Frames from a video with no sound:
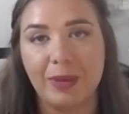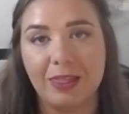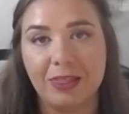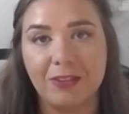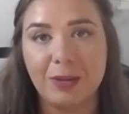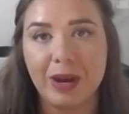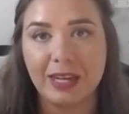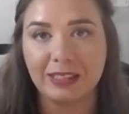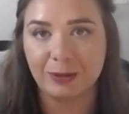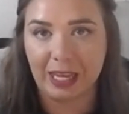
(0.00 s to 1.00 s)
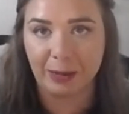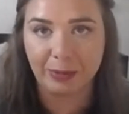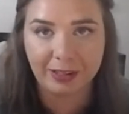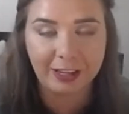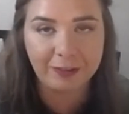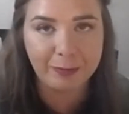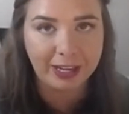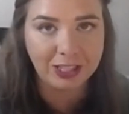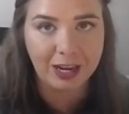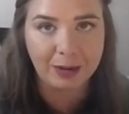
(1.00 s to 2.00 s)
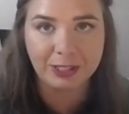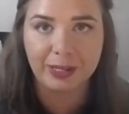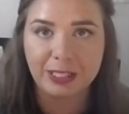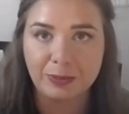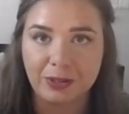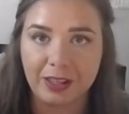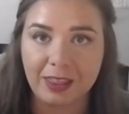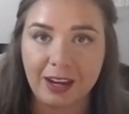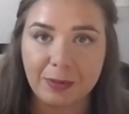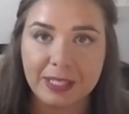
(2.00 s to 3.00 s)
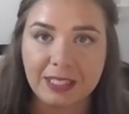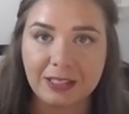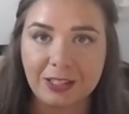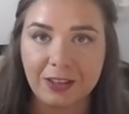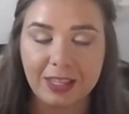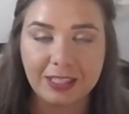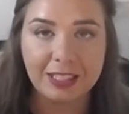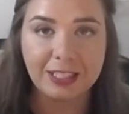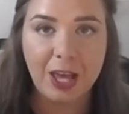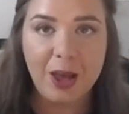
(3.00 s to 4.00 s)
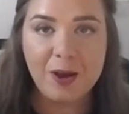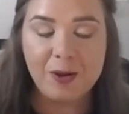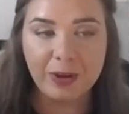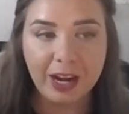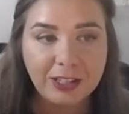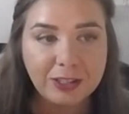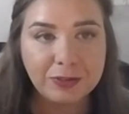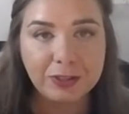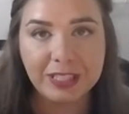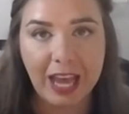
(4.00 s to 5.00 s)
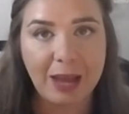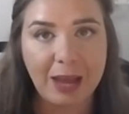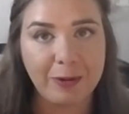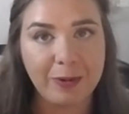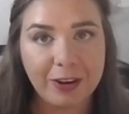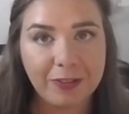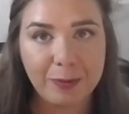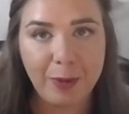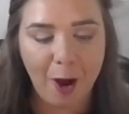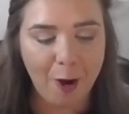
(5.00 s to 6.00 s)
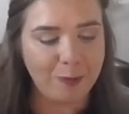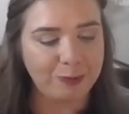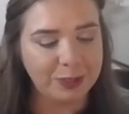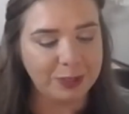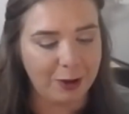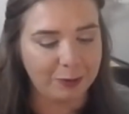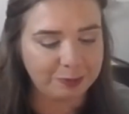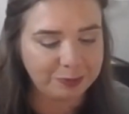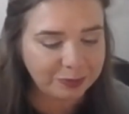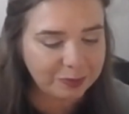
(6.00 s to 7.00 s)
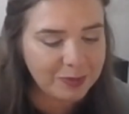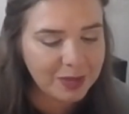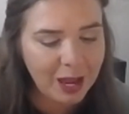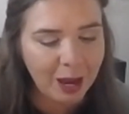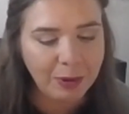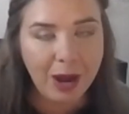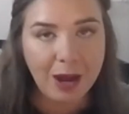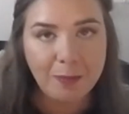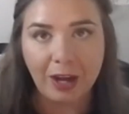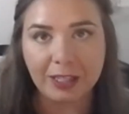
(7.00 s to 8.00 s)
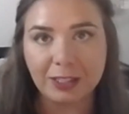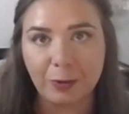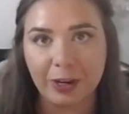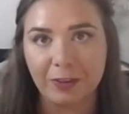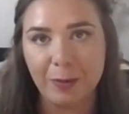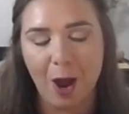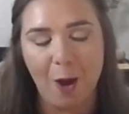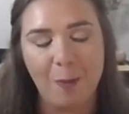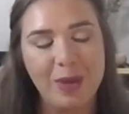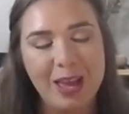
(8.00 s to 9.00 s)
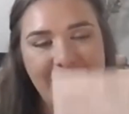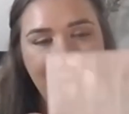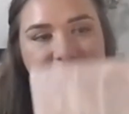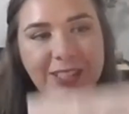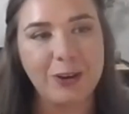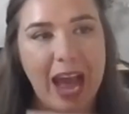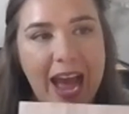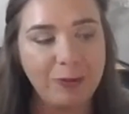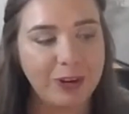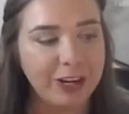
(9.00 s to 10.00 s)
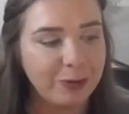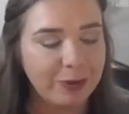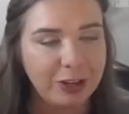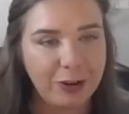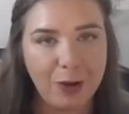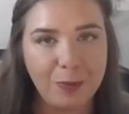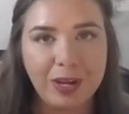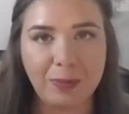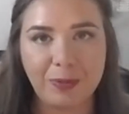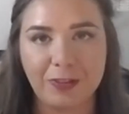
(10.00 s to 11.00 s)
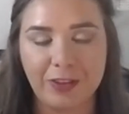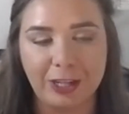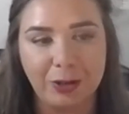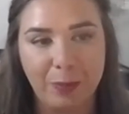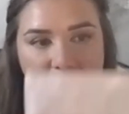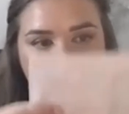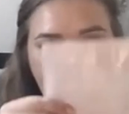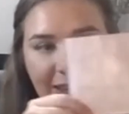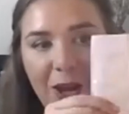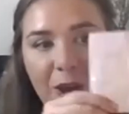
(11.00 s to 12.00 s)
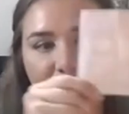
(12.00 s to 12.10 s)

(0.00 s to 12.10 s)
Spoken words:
in 3 months, I was able to leave my job as a respiratory therapist and said, this is what I do full time. I work from home. So I'm a mom boss, work from home. So when you open up your facial packet,